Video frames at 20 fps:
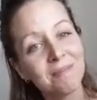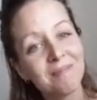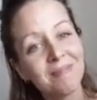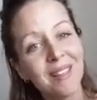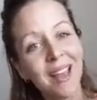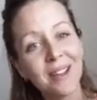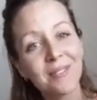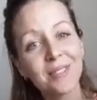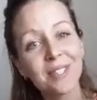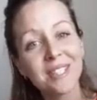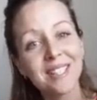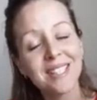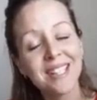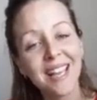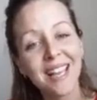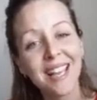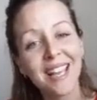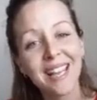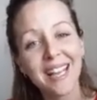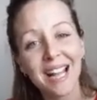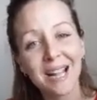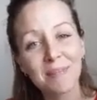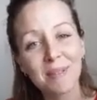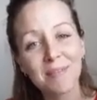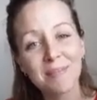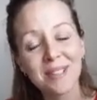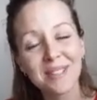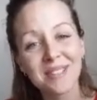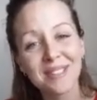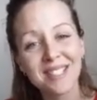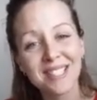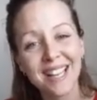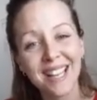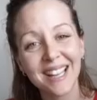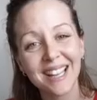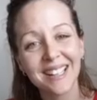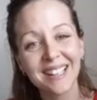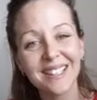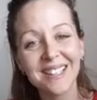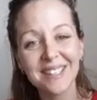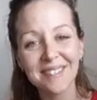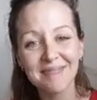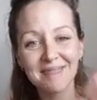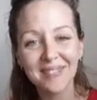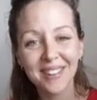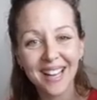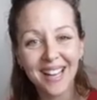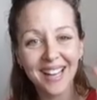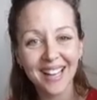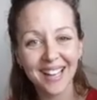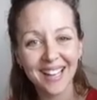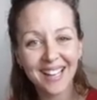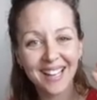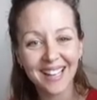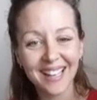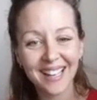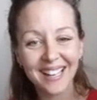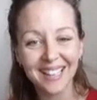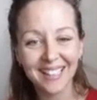Have a good day, and happy Mother's Day. Bye.